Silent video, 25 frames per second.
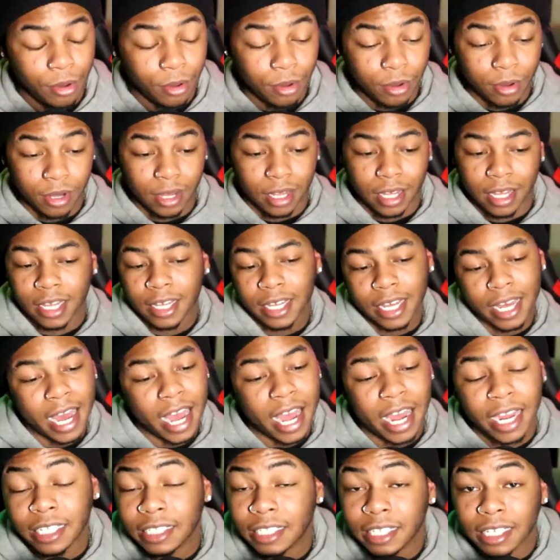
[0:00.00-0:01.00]
whew,
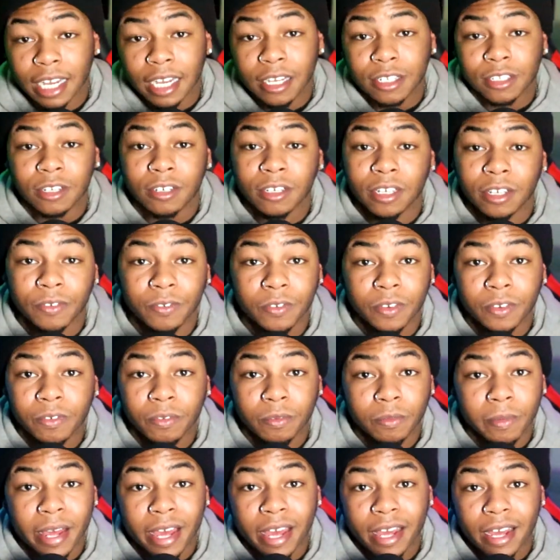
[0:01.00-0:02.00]
I didn't think I was gonna get free
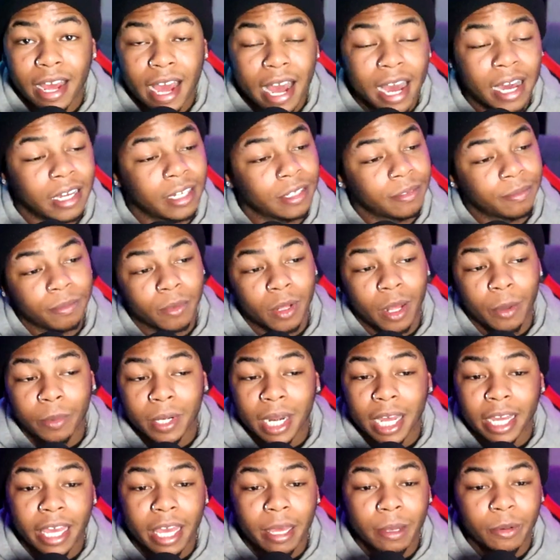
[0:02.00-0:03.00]
from that. I, like when
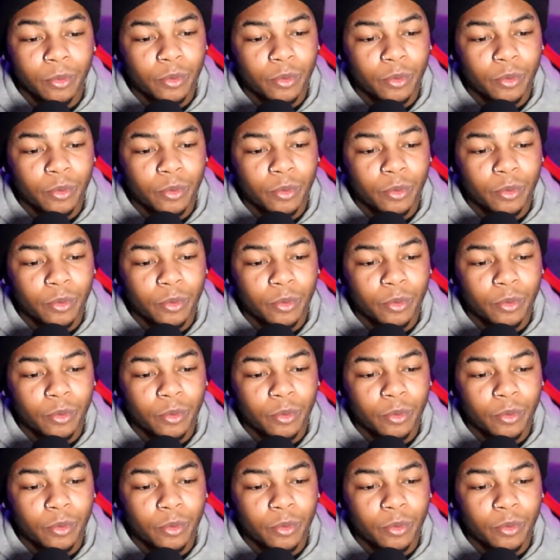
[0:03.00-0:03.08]
I came